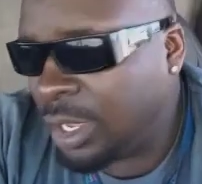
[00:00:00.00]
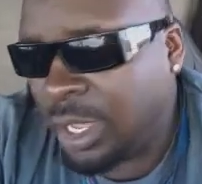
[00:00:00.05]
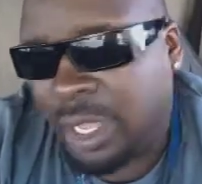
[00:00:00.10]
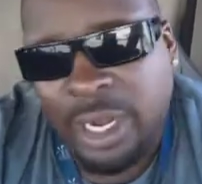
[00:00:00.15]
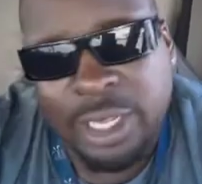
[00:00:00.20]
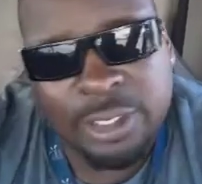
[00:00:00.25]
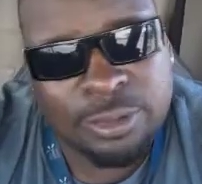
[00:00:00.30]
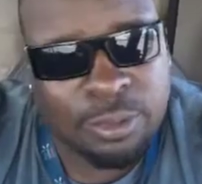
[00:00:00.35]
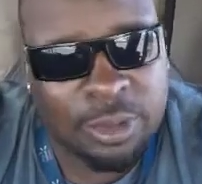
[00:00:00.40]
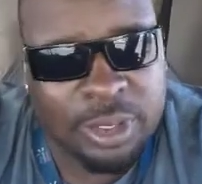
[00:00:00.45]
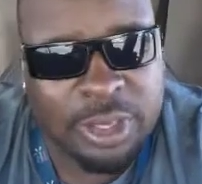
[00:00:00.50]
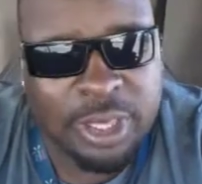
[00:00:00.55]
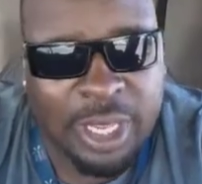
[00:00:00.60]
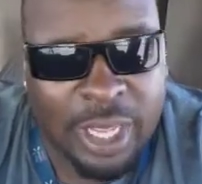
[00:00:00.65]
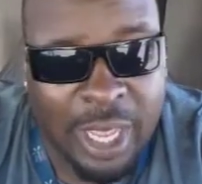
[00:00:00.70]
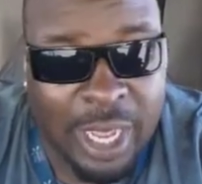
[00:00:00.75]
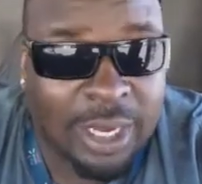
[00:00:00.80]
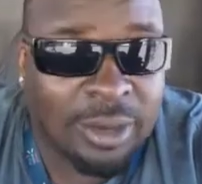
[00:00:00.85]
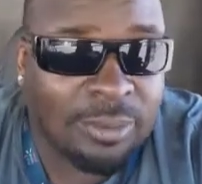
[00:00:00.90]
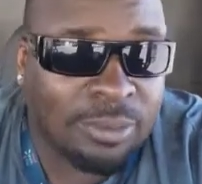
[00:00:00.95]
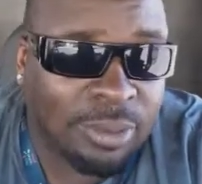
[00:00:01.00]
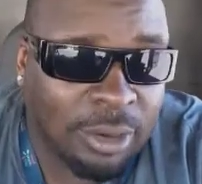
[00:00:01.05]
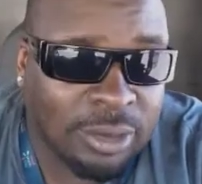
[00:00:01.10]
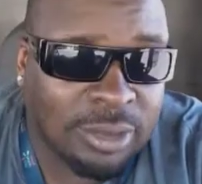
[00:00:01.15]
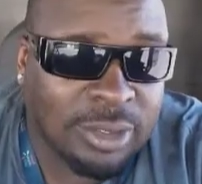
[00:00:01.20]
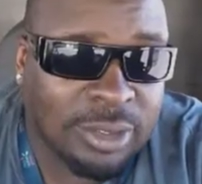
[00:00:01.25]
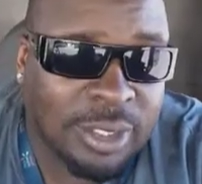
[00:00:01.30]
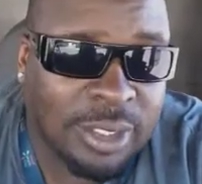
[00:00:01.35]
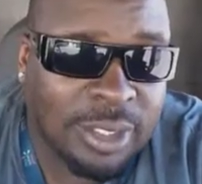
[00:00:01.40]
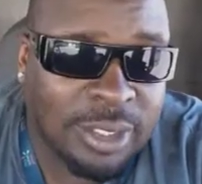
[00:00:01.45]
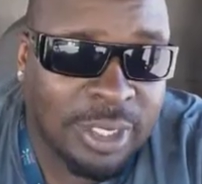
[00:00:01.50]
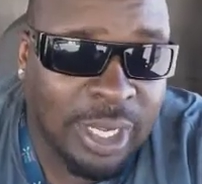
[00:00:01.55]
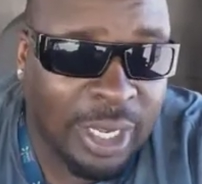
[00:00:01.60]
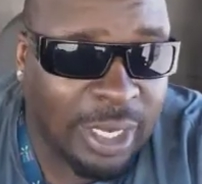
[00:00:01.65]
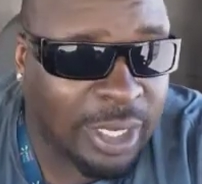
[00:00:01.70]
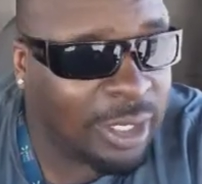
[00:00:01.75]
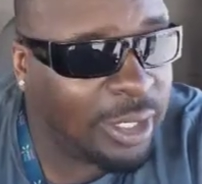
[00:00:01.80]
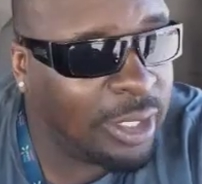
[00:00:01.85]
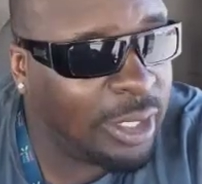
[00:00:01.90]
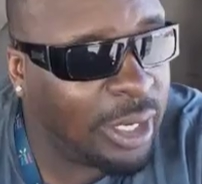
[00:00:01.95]
And that's one thing I can personally
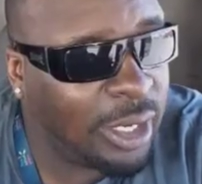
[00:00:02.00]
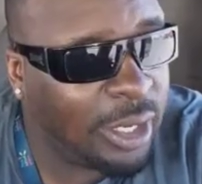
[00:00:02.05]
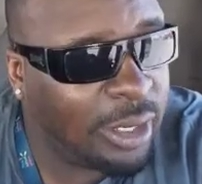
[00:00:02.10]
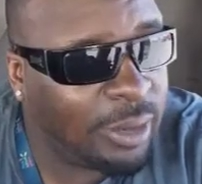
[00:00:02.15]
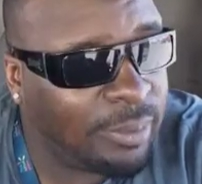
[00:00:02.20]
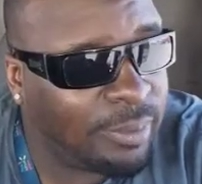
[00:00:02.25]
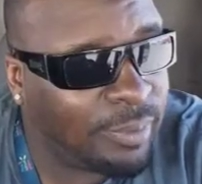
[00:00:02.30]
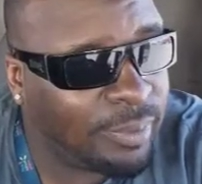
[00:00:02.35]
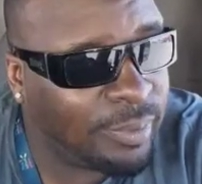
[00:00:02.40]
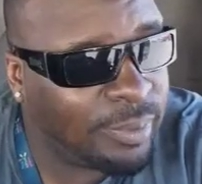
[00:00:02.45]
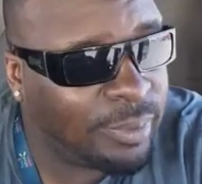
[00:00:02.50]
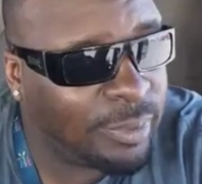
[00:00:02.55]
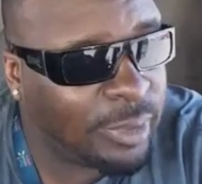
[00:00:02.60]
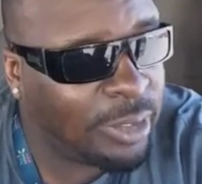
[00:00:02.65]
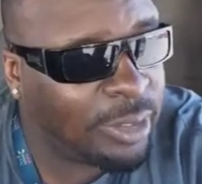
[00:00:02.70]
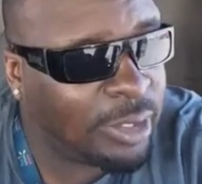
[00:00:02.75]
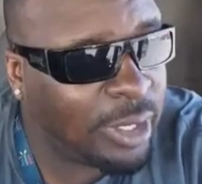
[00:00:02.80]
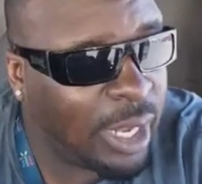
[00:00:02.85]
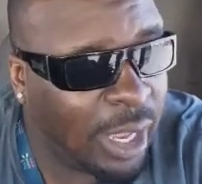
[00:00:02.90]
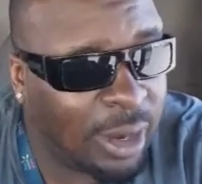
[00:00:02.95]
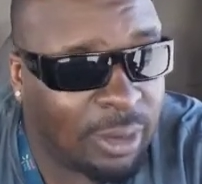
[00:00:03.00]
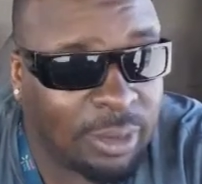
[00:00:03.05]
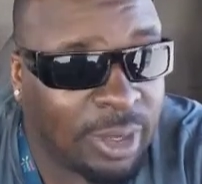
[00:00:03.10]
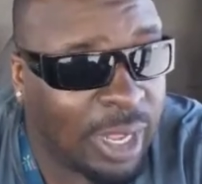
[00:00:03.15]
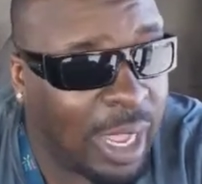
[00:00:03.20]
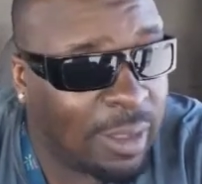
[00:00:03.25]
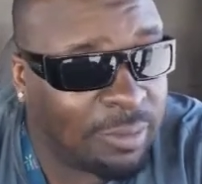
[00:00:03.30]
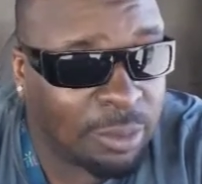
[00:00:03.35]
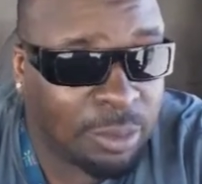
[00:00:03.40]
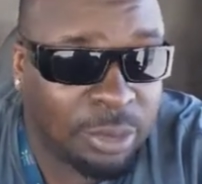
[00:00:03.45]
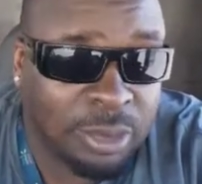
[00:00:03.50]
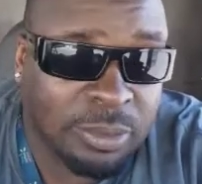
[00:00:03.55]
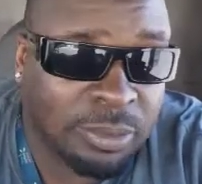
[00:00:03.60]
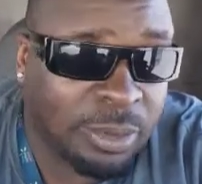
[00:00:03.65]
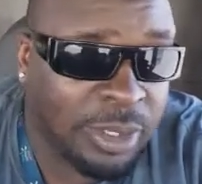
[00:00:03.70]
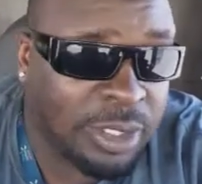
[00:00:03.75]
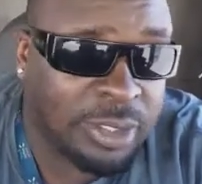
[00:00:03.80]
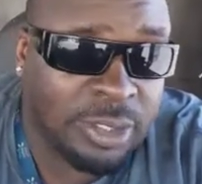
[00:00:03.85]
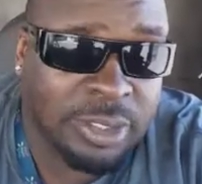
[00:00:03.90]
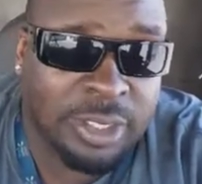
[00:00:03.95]
say, that you have to put the
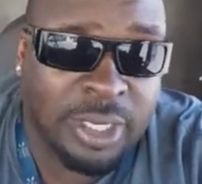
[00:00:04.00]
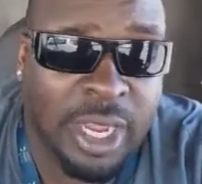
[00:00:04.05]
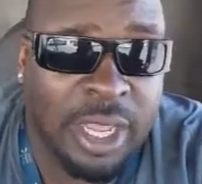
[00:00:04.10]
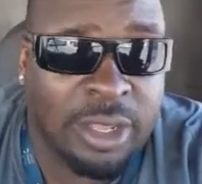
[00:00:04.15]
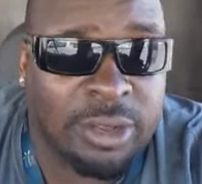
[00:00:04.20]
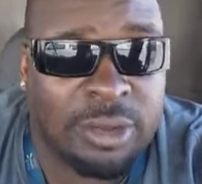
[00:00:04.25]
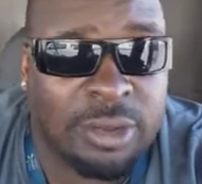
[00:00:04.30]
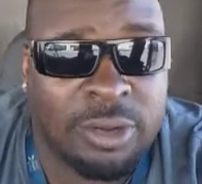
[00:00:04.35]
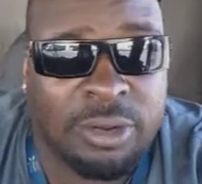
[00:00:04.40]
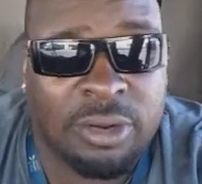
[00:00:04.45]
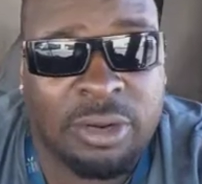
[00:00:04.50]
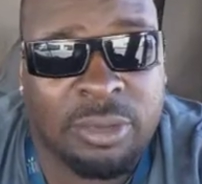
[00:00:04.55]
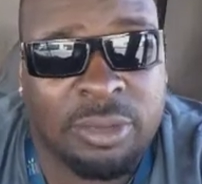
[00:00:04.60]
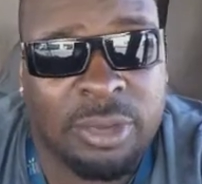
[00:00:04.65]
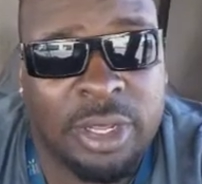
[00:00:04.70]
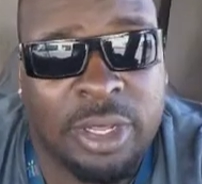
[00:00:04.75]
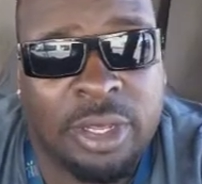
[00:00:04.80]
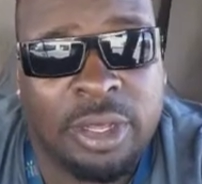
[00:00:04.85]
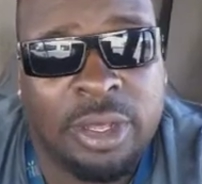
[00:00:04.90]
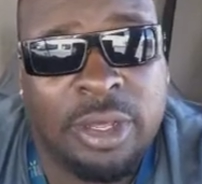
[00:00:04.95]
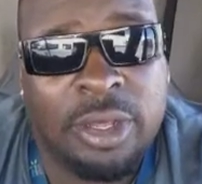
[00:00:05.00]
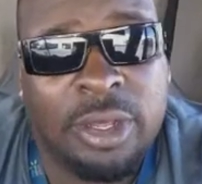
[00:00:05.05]
pieces together. You know what I mean?